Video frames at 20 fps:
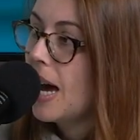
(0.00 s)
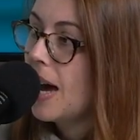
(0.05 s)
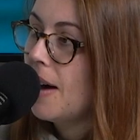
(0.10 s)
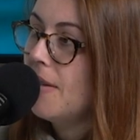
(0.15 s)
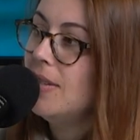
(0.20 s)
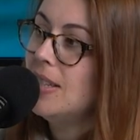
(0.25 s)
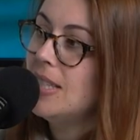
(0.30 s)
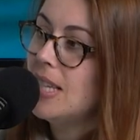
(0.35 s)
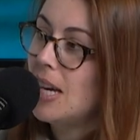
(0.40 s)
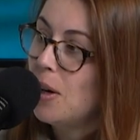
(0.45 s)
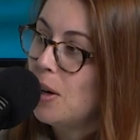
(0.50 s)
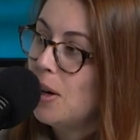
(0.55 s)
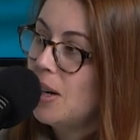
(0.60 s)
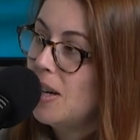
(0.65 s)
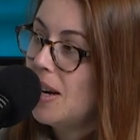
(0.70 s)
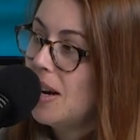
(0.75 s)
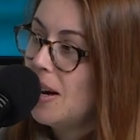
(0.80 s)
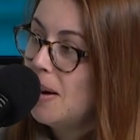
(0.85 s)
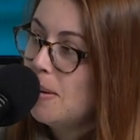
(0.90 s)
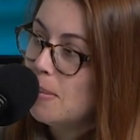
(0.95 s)
I have a tearing
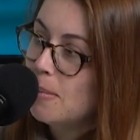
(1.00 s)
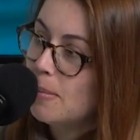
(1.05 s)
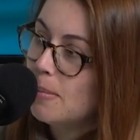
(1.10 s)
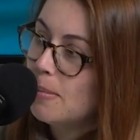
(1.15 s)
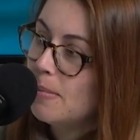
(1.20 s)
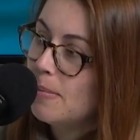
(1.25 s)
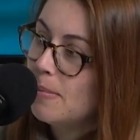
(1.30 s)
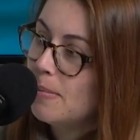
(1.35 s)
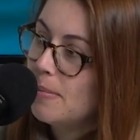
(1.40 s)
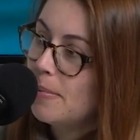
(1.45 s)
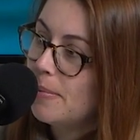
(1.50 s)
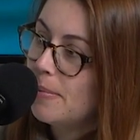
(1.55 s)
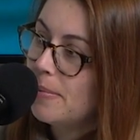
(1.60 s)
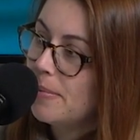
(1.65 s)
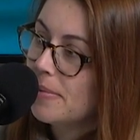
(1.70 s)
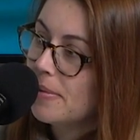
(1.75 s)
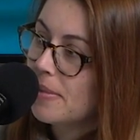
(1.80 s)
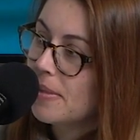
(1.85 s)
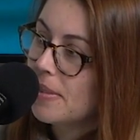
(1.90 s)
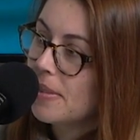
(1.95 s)
it up. Oh,
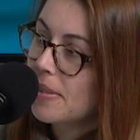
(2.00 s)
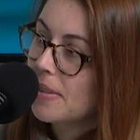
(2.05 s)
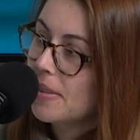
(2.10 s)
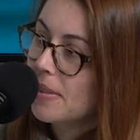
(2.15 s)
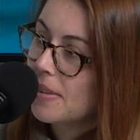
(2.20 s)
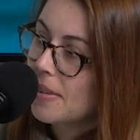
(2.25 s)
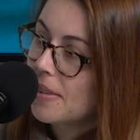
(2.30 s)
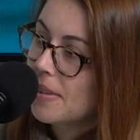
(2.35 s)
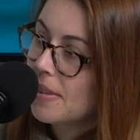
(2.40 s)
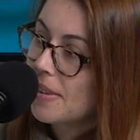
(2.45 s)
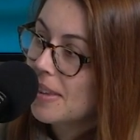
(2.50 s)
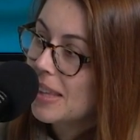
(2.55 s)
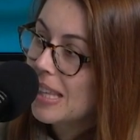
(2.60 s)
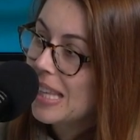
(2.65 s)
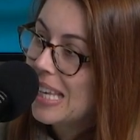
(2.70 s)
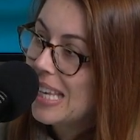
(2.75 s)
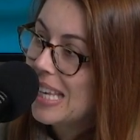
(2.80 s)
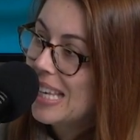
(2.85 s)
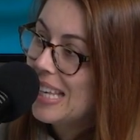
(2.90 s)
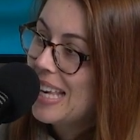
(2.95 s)
praise
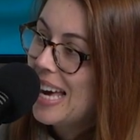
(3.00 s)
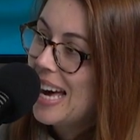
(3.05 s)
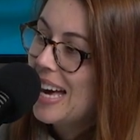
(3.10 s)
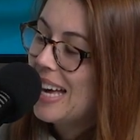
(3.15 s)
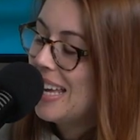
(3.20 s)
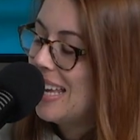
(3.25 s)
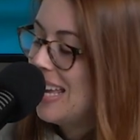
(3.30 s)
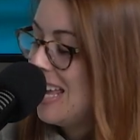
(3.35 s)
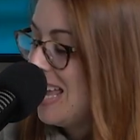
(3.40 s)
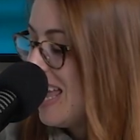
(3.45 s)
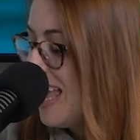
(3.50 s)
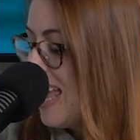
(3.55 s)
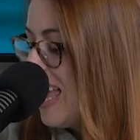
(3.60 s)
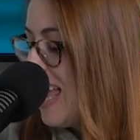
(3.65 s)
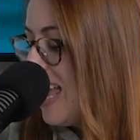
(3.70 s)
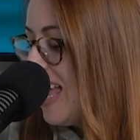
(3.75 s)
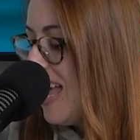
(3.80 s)
the Lord, yeah. please.